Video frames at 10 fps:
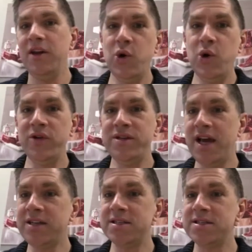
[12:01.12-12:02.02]
In northern
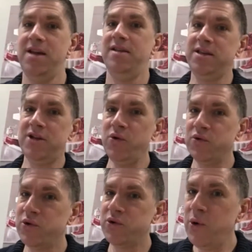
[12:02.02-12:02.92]
Texas, they
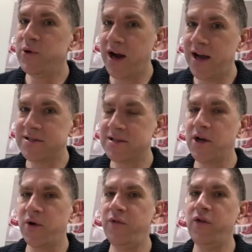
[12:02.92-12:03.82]
don't grow grass.
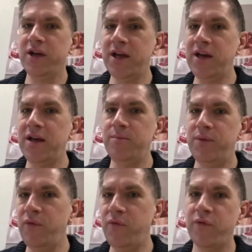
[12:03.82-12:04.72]
So if you're getting
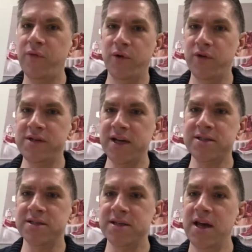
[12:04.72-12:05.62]
beef from northern
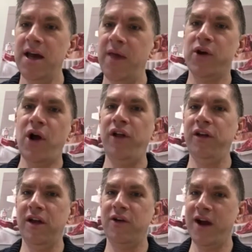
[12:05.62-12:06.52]
Texas and they're
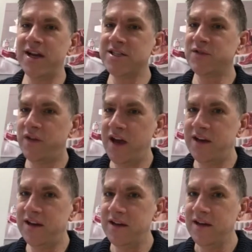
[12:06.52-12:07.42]
calling it
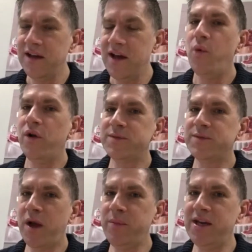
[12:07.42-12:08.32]
grass-fed, well, it's
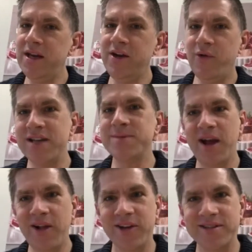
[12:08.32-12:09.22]
probably eating grass
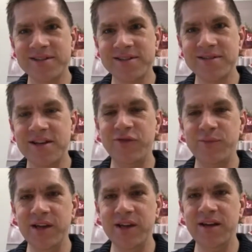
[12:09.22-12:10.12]
pellets that have
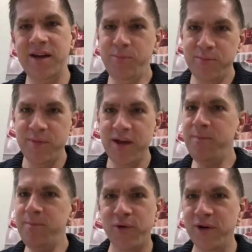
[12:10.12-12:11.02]
been
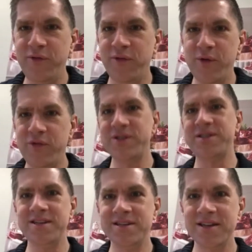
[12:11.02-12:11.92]
imported from
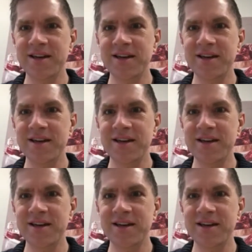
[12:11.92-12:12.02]
overseas.